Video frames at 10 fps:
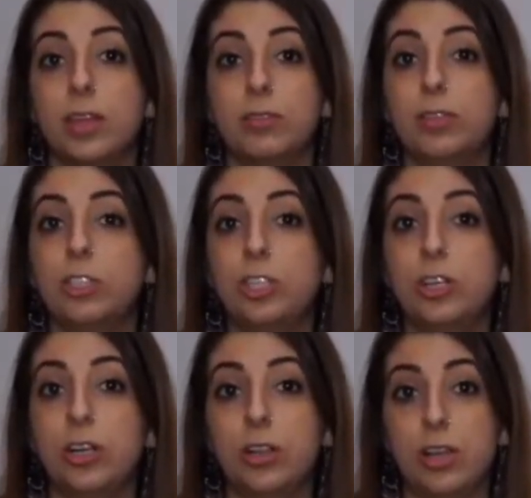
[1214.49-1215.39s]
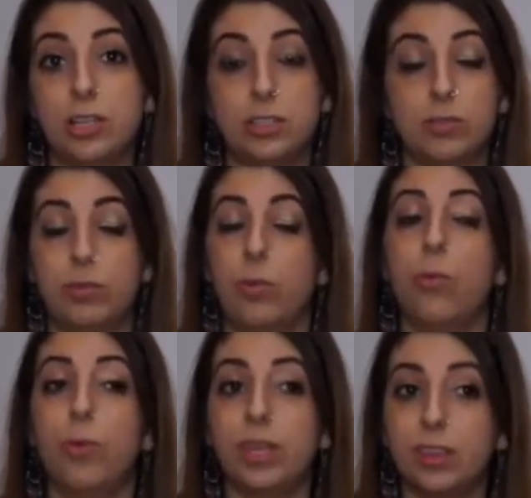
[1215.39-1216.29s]
The village leader, as
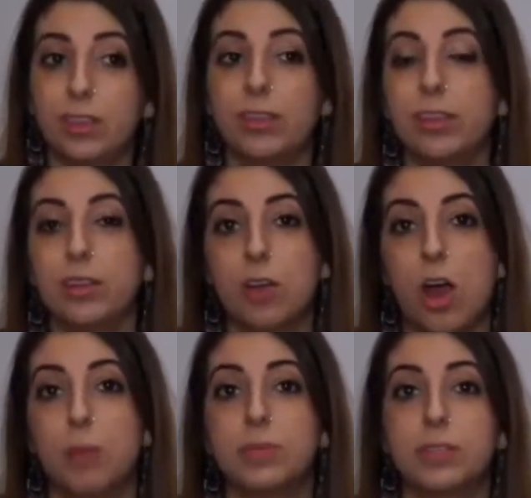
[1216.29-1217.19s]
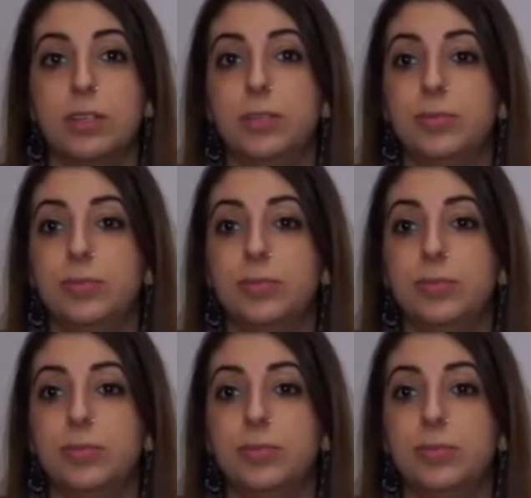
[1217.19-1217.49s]
with the cops,